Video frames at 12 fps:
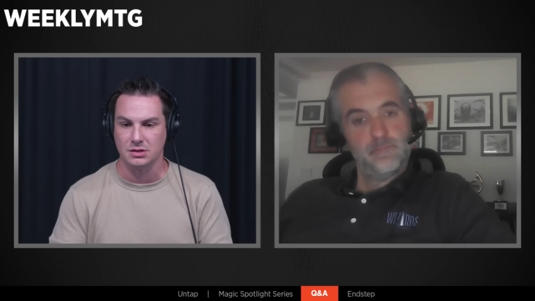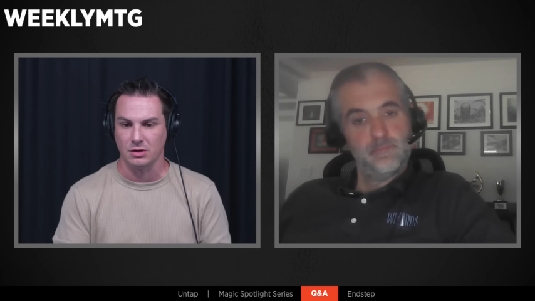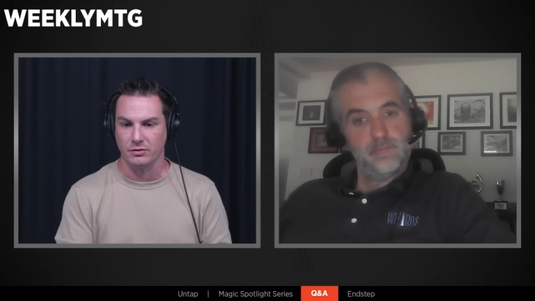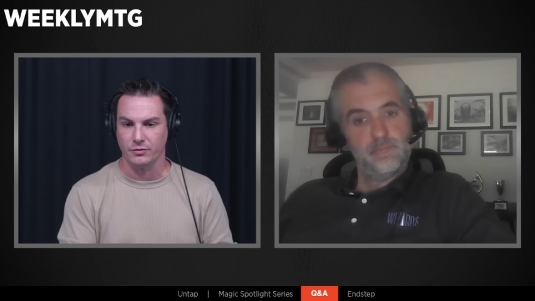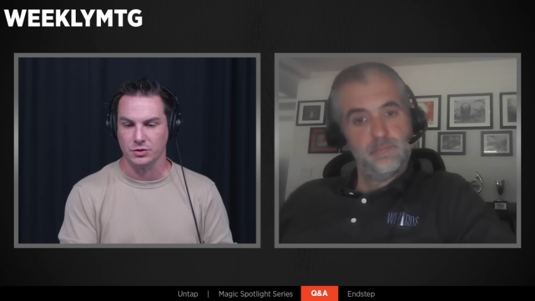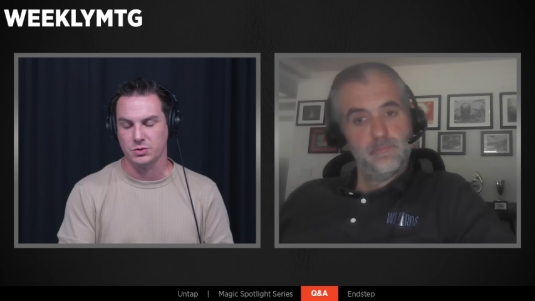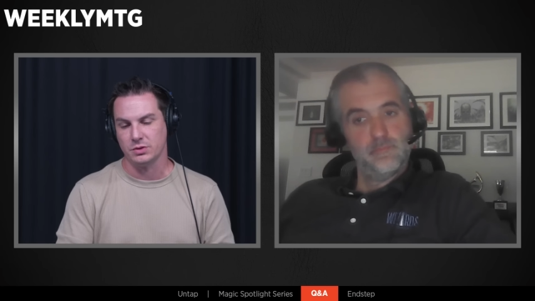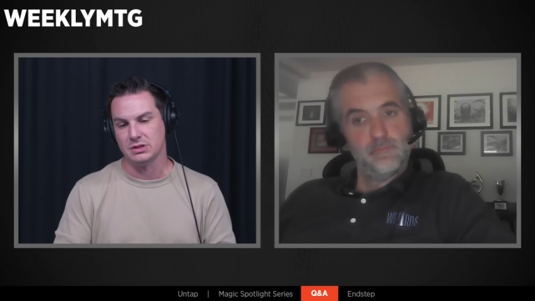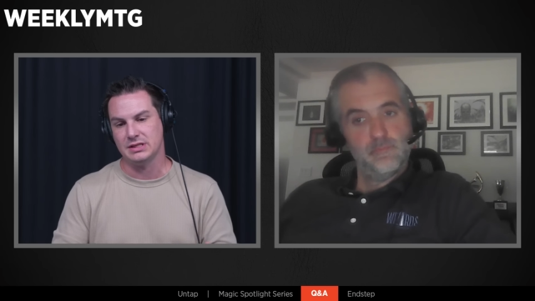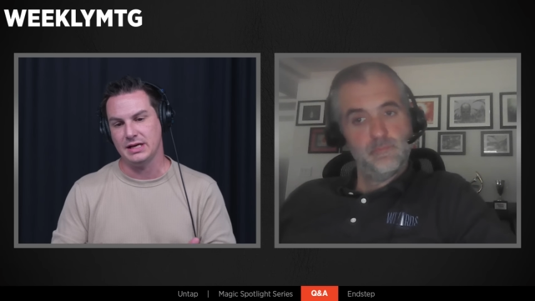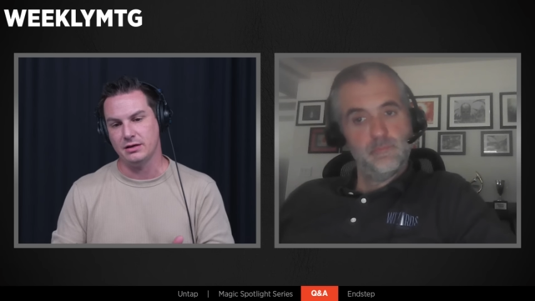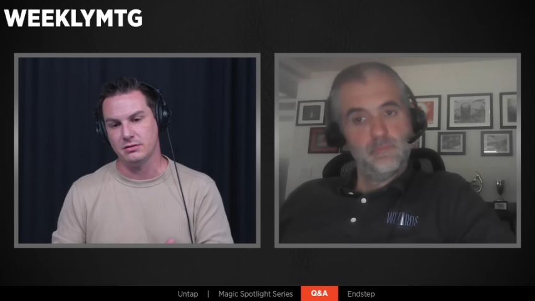Speaker 1: So first
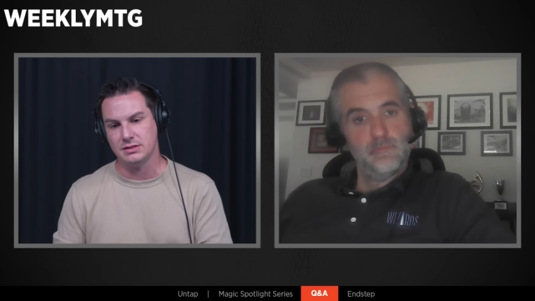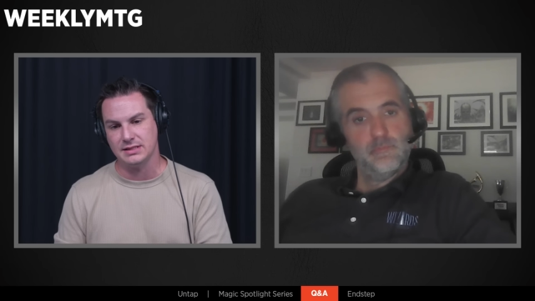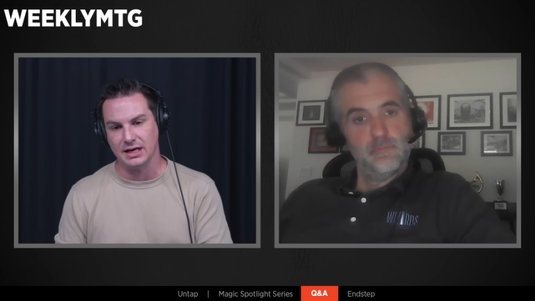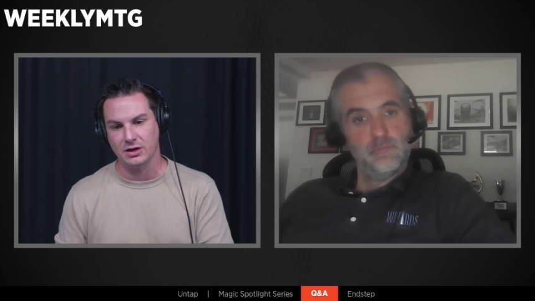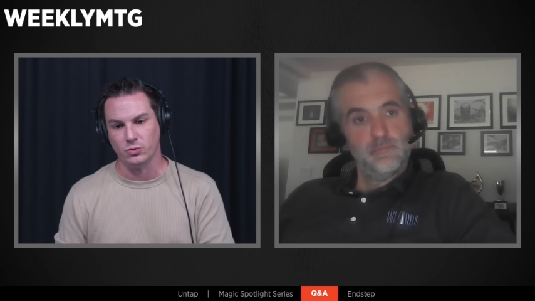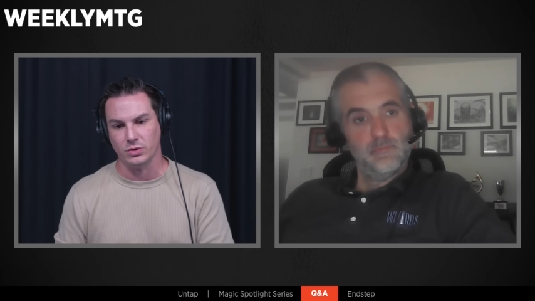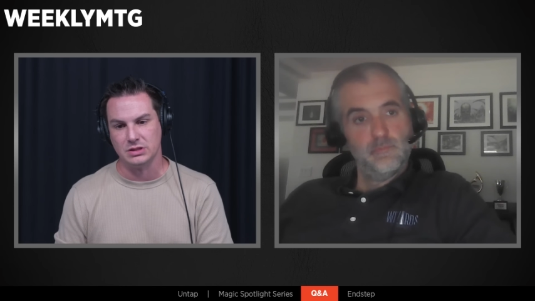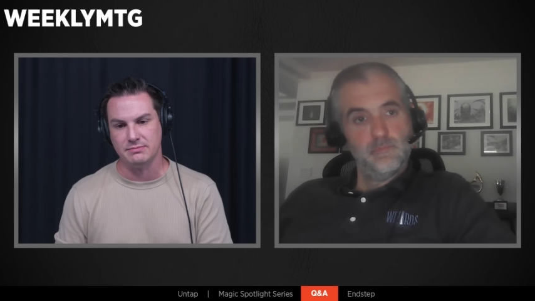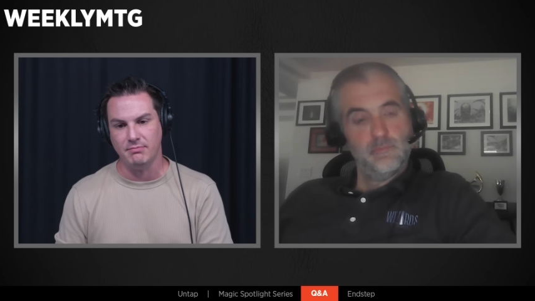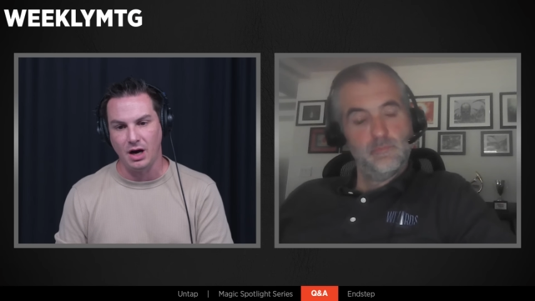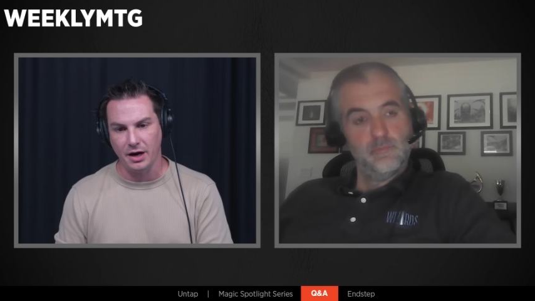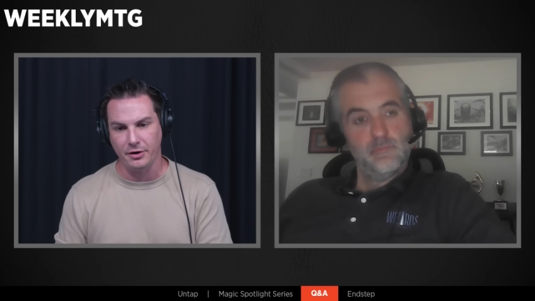one's standard, second one's
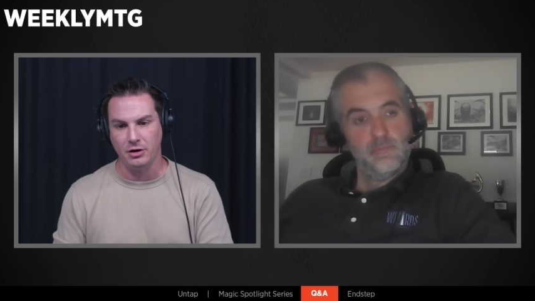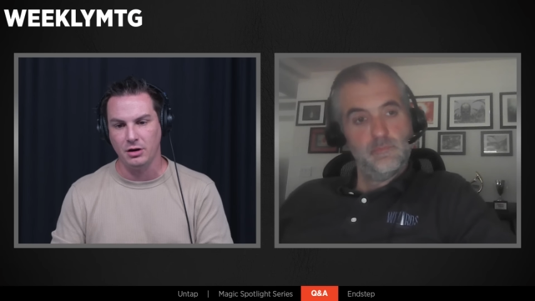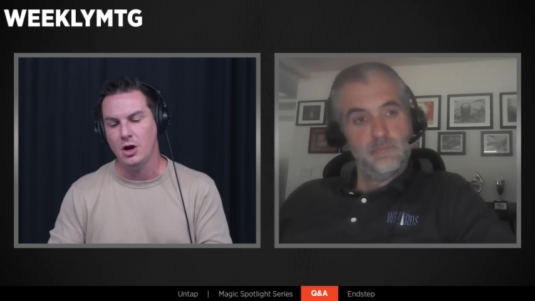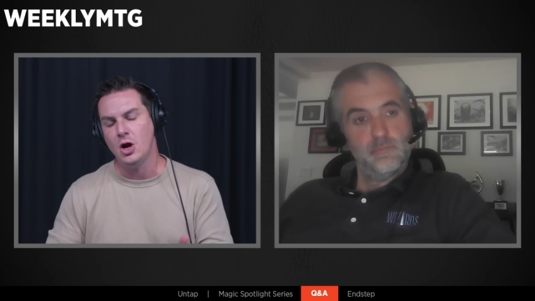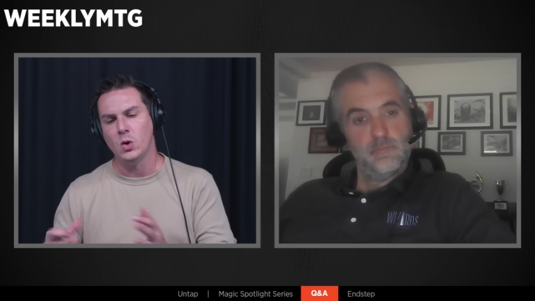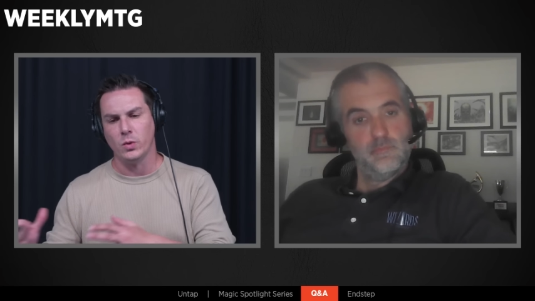modern.